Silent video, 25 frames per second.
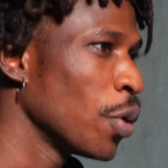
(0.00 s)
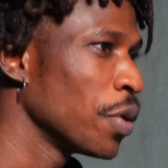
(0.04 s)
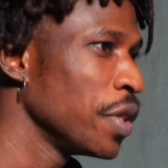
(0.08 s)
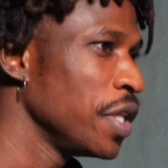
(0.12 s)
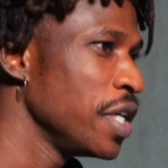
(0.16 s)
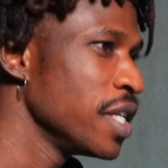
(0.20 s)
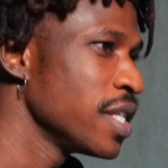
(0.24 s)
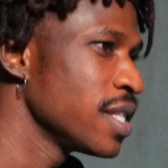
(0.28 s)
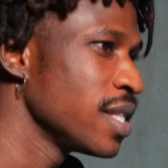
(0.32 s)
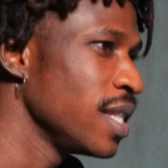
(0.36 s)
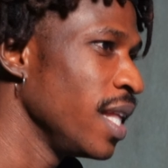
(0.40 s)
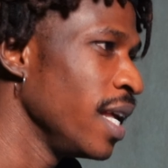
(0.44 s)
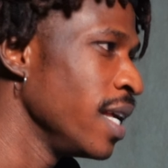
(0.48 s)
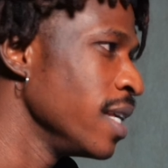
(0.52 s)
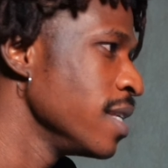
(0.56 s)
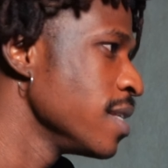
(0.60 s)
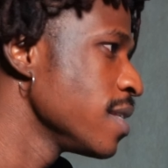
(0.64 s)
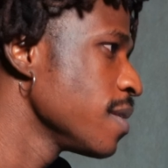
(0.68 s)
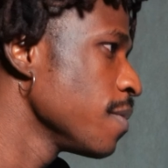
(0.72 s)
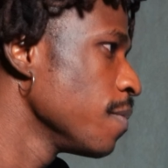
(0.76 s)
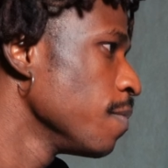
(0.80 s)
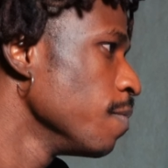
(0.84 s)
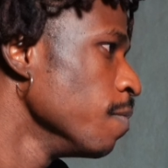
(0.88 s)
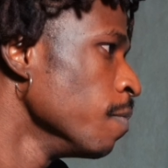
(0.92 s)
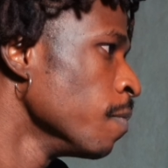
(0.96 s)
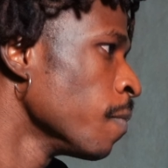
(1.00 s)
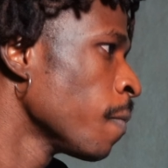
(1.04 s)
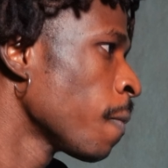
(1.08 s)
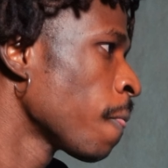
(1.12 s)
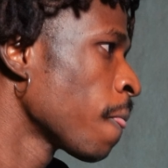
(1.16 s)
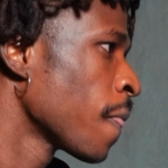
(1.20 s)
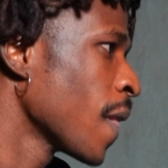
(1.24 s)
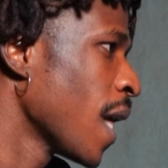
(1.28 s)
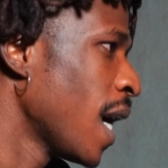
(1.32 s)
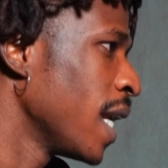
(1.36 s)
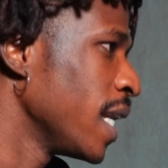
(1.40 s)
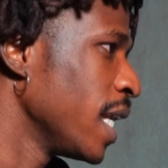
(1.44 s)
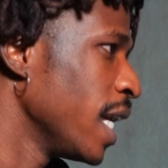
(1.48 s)
these things,
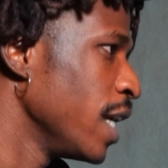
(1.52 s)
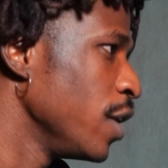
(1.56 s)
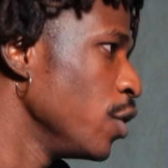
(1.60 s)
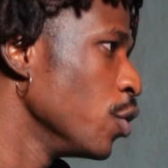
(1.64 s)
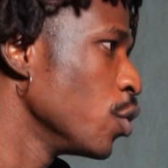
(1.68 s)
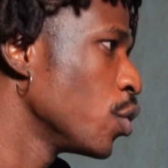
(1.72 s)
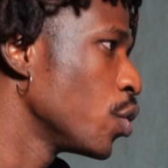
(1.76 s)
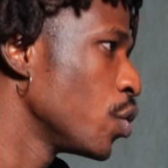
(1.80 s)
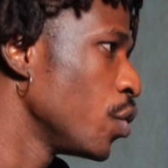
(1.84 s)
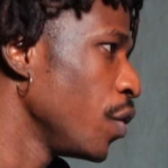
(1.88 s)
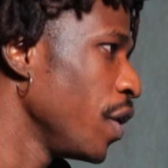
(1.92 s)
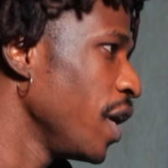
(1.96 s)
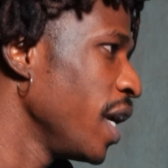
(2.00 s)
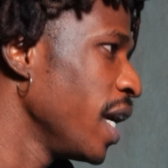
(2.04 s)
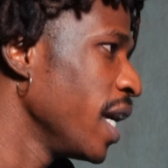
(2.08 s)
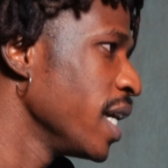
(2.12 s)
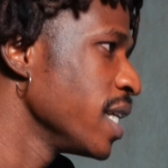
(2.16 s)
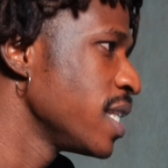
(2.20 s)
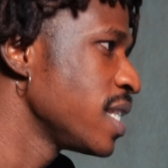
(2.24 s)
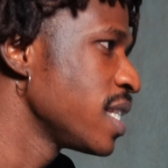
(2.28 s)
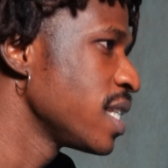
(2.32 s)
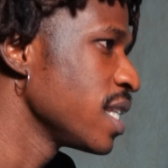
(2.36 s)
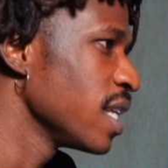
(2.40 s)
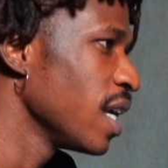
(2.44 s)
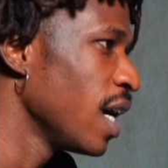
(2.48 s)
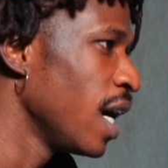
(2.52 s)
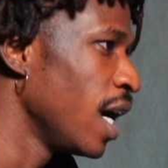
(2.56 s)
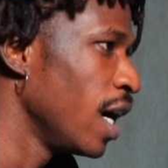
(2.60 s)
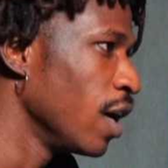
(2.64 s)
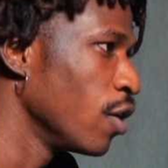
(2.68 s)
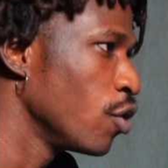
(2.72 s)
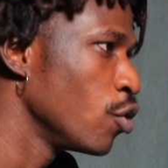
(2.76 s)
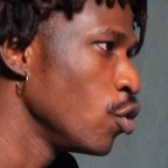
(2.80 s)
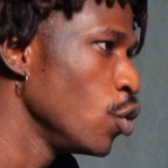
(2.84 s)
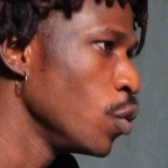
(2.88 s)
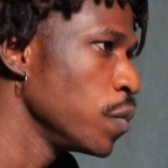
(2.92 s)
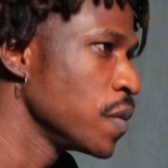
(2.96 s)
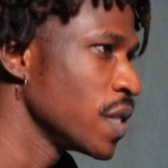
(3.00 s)
and then you create a
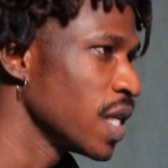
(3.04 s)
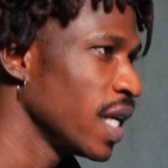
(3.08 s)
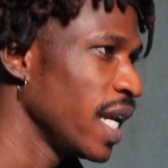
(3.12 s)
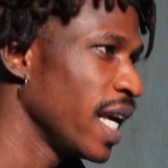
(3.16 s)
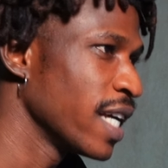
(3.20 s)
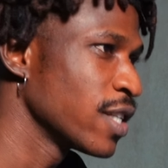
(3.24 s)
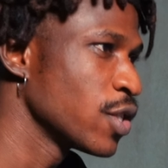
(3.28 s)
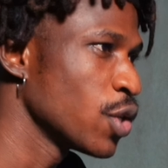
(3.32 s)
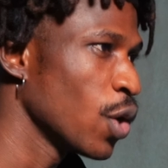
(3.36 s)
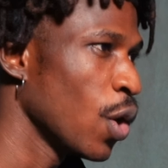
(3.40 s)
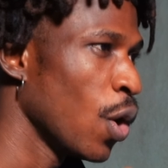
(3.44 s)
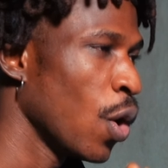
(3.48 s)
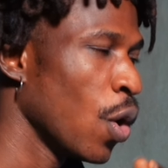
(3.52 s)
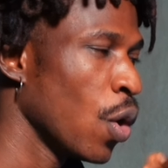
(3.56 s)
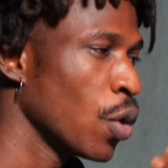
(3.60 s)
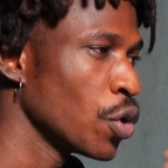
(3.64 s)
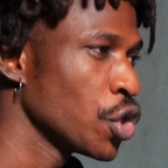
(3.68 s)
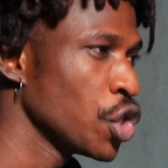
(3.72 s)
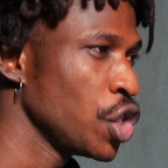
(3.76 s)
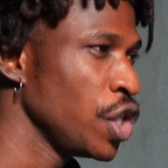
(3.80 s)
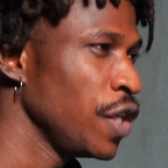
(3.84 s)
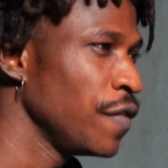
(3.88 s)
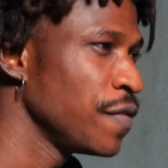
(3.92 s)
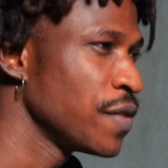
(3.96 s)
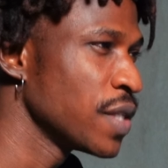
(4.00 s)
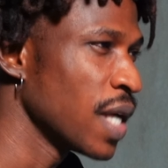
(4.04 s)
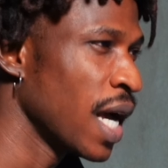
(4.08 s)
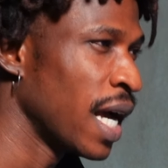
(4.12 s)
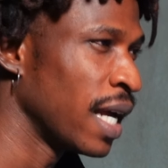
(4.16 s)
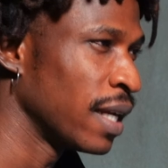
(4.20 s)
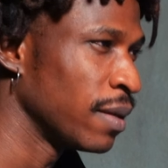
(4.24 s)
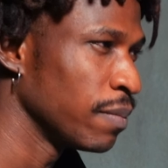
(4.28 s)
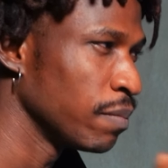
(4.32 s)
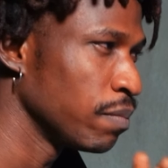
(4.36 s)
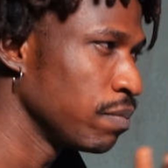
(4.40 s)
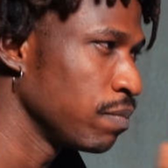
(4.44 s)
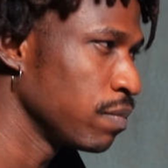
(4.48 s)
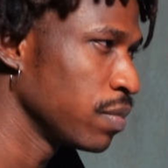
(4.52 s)
group, select all, shift
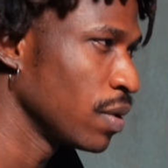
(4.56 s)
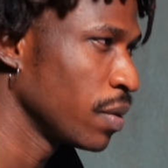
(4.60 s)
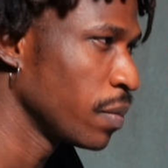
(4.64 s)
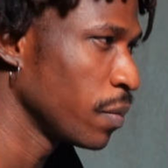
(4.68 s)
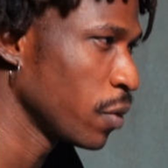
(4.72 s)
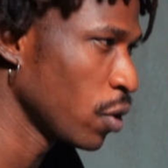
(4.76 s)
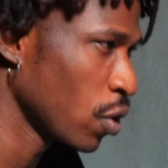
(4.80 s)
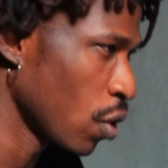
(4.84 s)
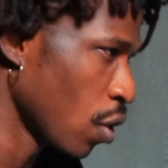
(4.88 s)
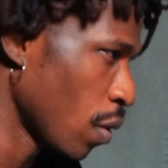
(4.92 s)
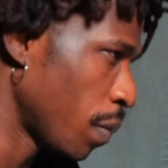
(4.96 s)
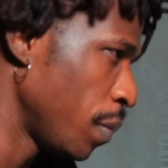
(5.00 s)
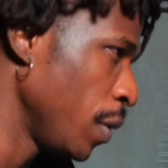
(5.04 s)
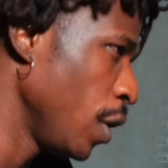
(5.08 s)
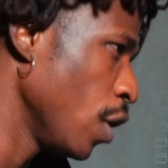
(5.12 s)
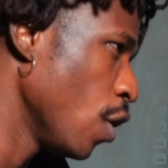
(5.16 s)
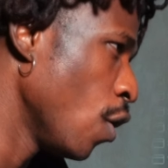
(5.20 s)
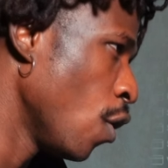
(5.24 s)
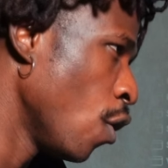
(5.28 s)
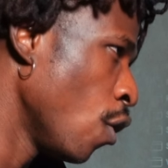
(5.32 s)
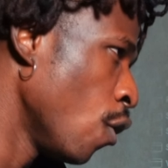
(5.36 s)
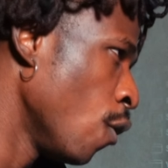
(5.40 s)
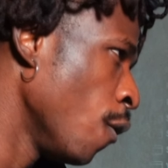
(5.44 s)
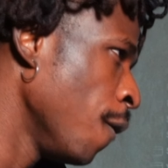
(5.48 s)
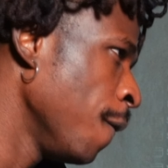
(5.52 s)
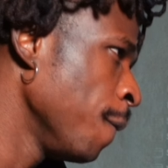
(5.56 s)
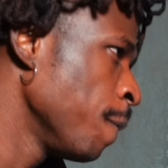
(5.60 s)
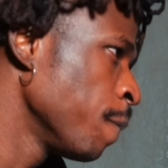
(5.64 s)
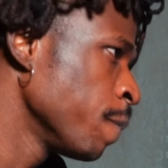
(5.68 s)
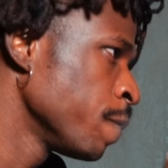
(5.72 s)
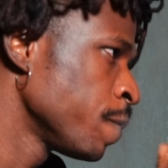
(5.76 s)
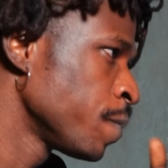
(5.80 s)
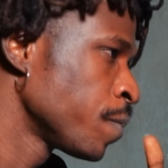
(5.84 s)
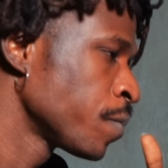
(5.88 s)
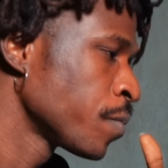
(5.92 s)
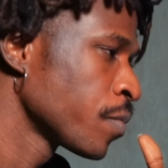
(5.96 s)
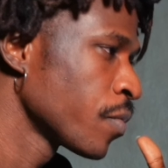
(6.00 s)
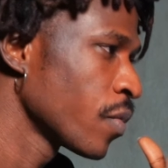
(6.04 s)
and copy all,
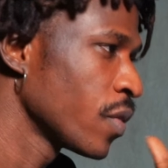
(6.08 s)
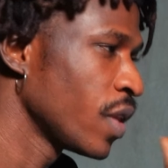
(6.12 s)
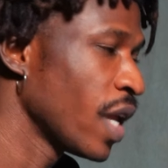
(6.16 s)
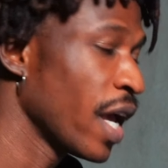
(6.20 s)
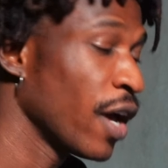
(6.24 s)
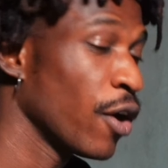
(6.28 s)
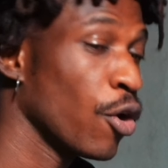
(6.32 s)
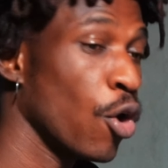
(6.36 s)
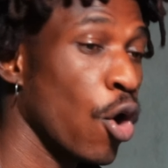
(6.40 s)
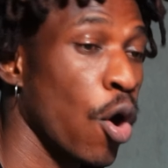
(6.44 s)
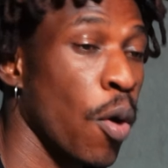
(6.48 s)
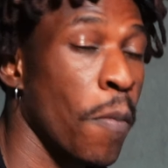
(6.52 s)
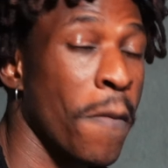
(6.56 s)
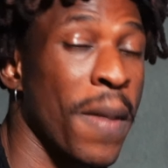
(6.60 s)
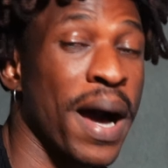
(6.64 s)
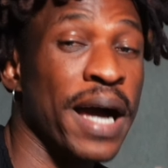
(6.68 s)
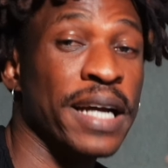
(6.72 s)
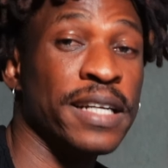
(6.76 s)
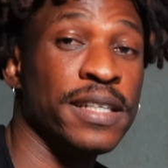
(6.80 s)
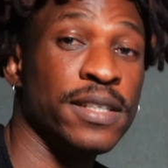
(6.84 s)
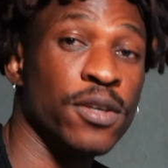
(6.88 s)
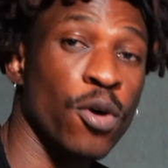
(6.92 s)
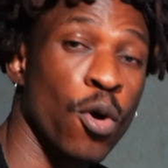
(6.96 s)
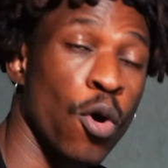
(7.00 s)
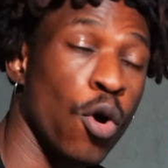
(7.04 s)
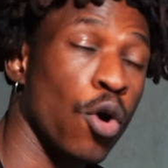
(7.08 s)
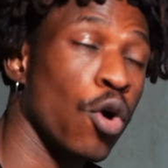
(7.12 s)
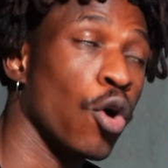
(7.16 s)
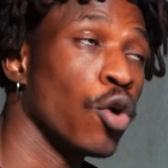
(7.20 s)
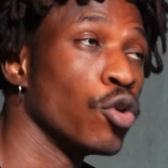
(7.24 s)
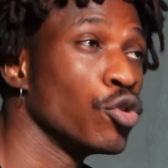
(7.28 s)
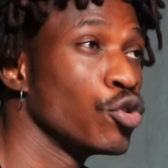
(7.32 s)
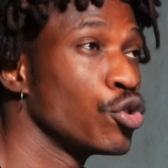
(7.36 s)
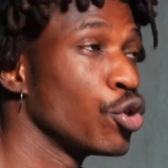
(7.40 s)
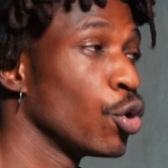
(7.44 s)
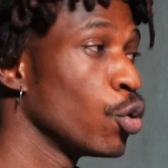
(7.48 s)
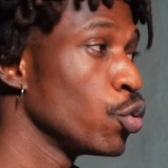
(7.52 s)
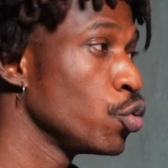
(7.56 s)
then Command or
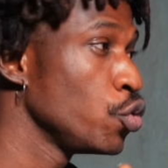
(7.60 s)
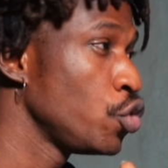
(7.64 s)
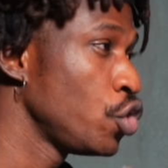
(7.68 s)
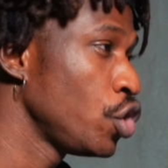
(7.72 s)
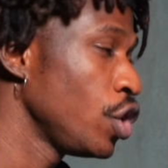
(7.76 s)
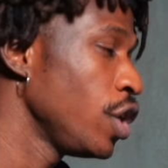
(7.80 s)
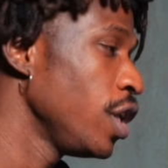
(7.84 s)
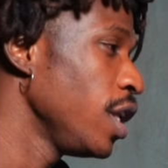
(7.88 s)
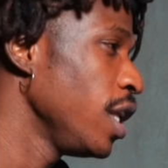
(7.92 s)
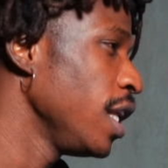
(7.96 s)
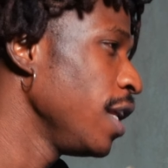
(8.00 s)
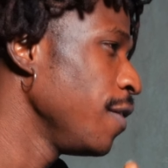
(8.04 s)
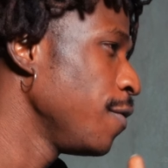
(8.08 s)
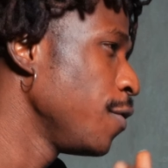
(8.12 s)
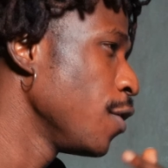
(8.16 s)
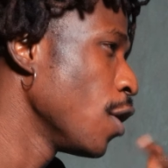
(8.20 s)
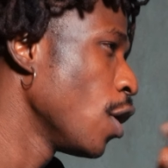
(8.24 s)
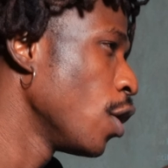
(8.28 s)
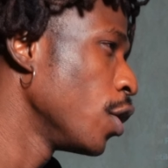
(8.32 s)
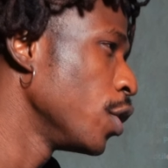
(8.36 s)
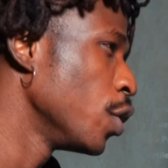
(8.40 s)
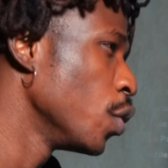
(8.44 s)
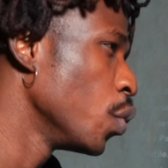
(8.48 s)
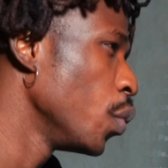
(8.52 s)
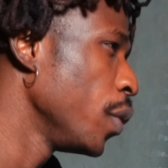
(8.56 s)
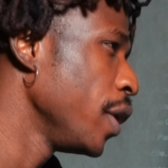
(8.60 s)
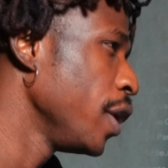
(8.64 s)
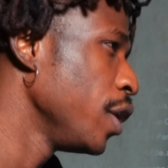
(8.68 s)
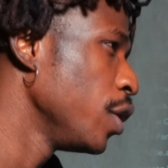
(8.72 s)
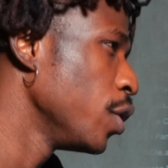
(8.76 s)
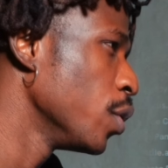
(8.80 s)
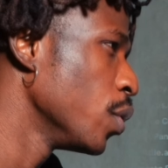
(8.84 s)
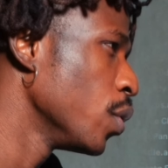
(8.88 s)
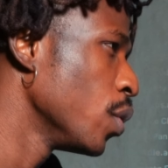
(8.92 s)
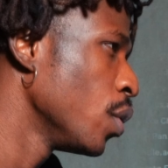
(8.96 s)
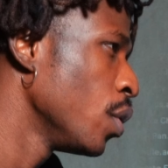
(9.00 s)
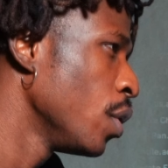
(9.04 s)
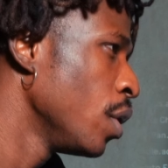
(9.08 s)
Control G if you're on a
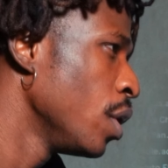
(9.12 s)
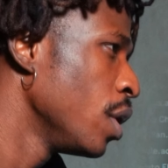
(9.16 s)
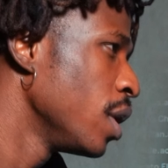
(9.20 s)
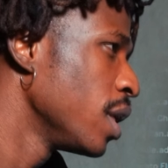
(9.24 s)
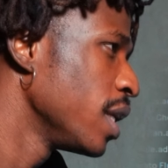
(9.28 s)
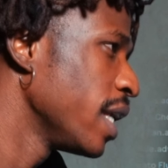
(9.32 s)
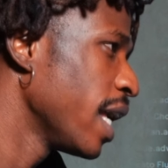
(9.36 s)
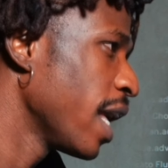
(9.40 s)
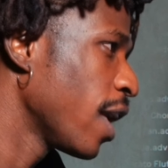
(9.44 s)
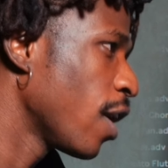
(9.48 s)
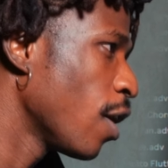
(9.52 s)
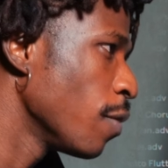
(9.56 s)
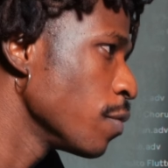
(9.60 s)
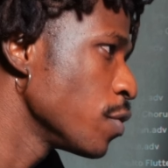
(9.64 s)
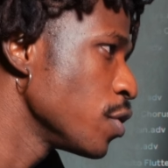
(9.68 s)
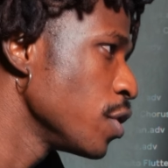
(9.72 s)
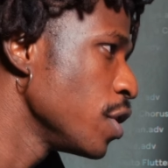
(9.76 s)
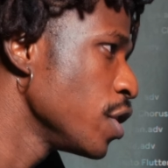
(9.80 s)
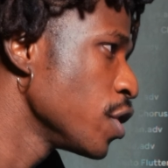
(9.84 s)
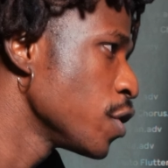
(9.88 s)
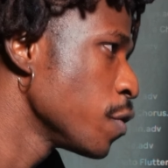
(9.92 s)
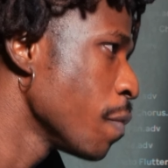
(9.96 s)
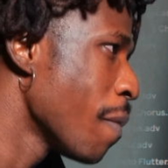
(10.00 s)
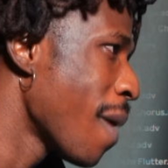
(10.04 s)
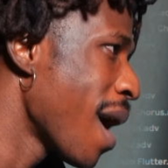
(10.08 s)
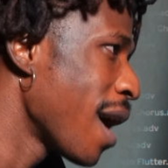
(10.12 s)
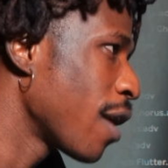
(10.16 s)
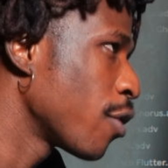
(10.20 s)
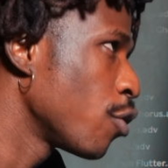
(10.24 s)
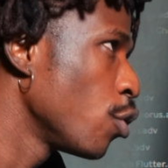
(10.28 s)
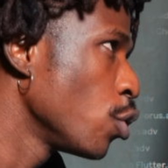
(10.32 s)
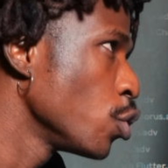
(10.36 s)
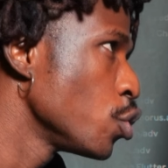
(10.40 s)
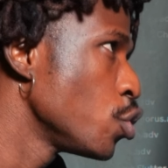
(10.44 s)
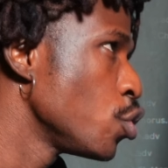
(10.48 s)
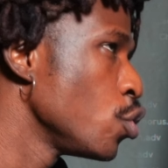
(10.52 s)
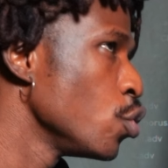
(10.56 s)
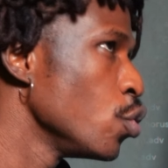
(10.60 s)
window. Then come to this
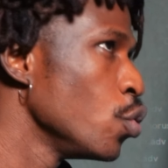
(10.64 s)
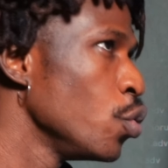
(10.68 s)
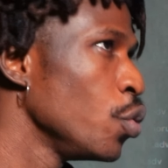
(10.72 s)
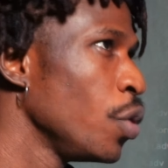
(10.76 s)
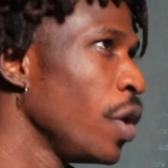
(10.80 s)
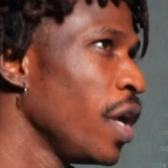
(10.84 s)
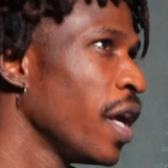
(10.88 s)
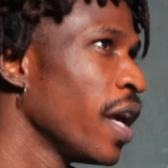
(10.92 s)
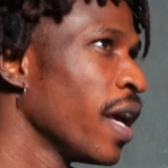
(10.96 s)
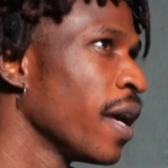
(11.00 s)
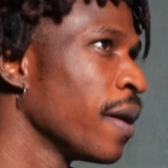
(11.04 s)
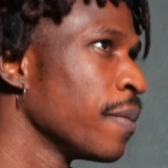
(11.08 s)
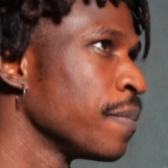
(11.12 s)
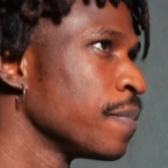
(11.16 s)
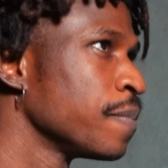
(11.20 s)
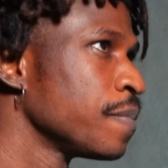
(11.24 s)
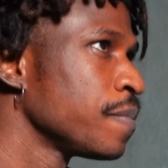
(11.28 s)
macro tool here